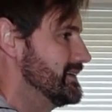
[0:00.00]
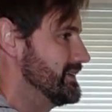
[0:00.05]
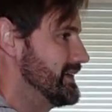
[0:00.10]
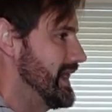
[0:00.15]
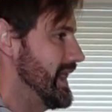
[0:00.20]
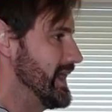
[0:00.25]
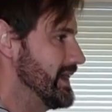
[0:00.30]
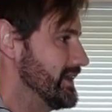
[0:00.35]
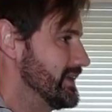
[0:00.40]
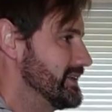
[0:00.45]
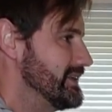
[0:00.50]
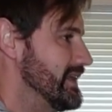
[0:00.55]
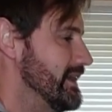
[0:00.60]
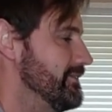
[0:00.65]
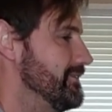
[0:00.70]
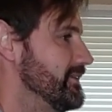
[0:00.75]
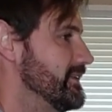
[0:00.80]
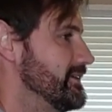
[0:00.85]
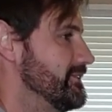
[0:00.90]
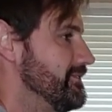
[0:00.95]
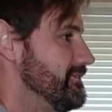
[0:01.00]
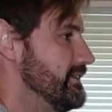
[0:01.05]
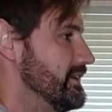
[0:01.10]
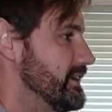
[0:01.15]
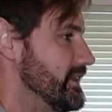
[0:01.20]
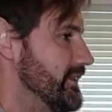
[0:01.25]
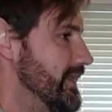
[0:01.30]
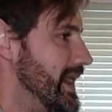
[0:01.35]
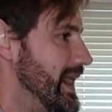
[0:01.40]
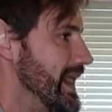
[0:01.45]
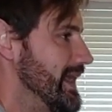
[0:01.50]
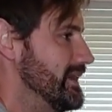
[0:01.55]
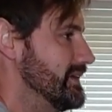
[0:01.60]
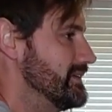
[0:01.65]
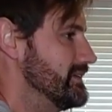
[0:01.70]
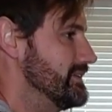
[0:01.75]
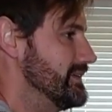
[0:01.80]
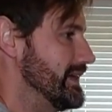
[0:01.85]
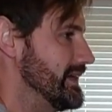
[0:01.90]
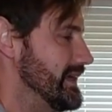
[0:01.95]
Yeah, you can definitely feel
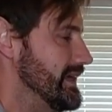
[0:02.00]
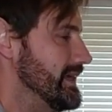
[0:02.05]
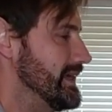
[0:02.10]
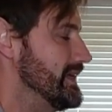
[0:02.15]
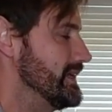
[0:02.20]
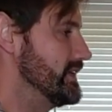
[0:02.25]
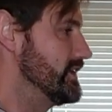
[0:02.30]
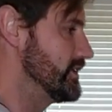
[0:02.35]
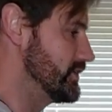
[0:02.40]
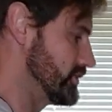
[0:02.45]
that digging into